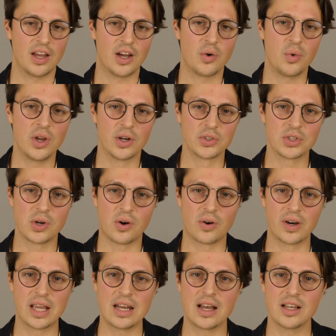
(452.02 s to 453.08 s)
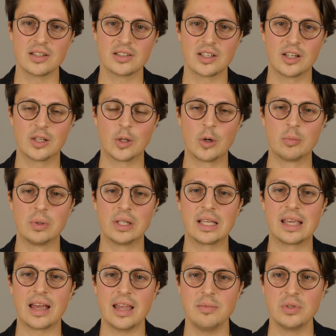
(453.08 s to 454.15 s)
We also organized the global
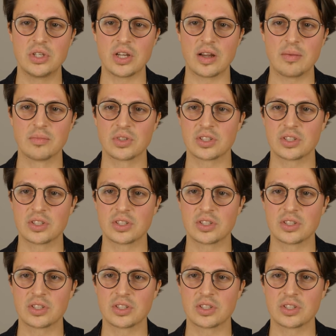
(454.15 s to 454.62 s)
game jam.